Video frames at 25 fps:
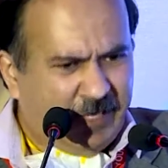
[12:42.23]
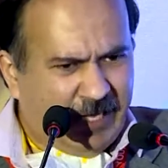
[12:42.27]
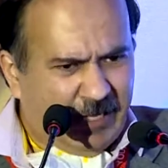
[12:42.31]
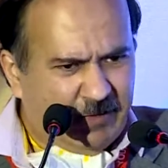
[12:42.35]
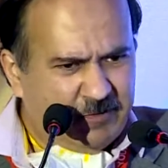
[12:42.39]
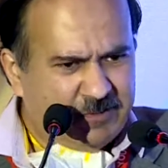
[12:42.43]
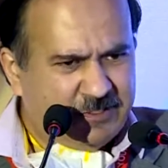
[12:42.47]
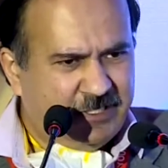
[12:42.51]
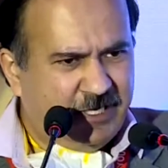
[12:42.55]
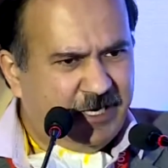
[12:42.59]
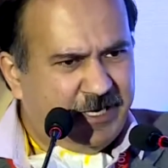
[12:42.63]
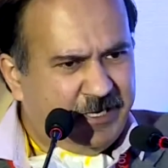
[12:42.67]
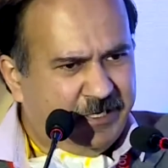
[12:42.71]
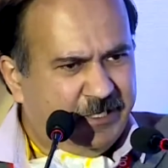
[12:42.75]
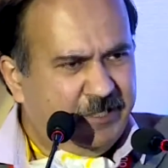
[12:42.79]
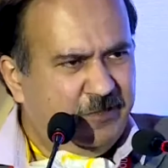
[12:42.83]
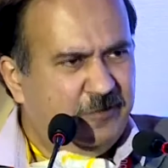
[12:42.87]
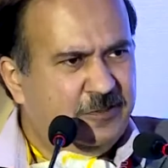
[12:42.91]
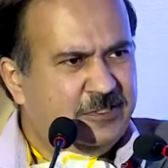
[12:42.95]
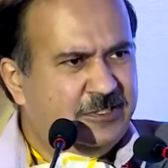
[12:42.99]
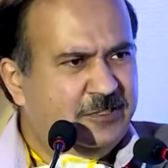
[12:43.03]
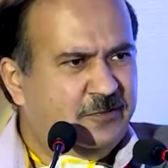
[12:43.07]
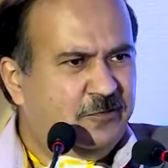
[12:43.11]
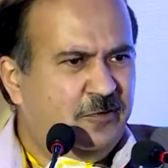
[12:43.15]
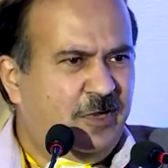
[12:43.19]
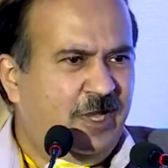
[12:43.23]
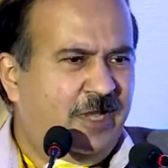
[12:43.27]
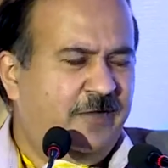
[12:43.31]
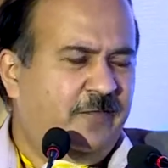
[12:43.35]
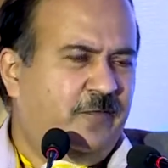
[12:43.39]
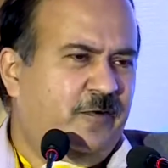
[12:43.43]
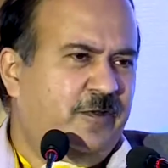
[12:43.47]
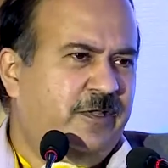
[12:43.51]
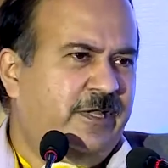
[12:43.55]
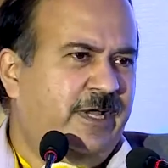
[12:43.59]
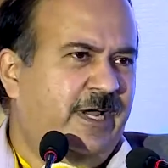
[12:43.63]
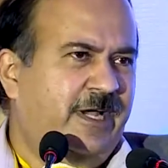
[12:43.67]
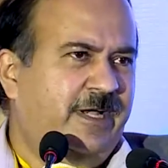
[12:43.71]
I was continuous,
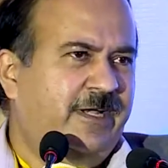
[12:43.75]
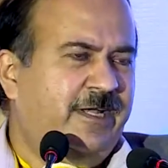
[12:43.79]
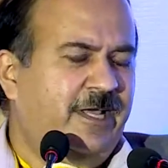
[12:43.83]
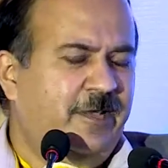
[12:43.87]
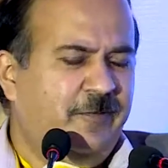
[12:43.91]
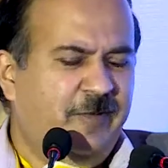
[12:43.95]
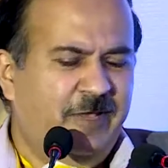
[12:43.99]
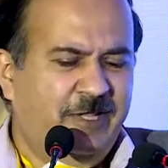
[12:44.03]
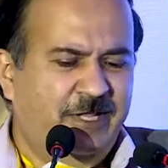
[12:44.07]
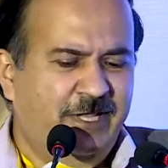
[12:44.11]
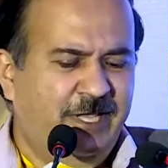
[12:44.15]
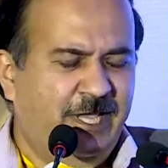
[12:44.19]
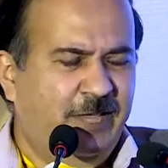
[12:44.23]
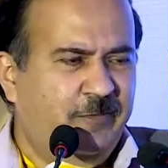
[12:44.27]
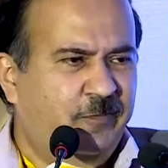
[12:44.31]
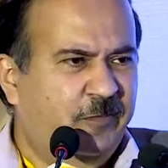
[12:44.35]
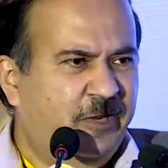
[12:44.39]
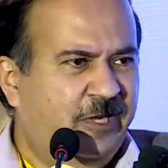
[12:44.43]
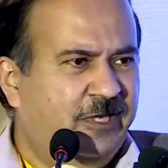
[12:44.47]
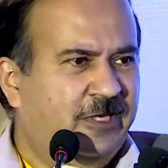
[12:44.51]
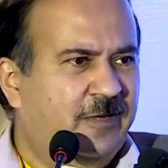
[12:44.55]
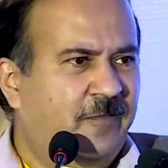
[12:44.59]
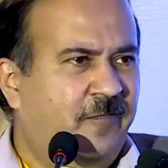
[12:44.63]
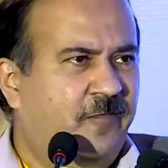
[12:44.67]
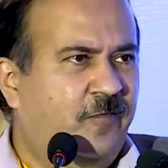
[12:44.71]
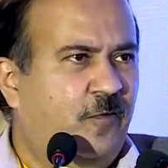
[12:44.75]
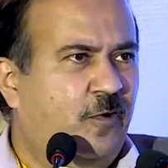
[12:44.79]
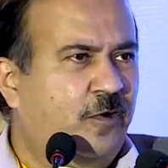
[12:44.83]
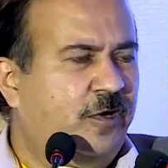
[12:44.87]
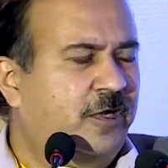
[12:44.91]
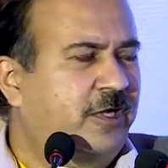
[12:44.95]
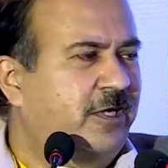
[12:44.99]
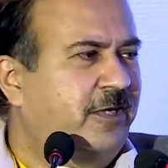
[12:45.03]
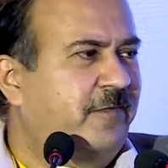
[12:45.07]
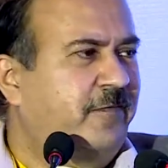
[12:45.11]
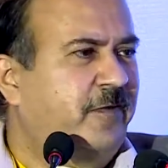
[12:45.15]
for that time, I think I picked up 40,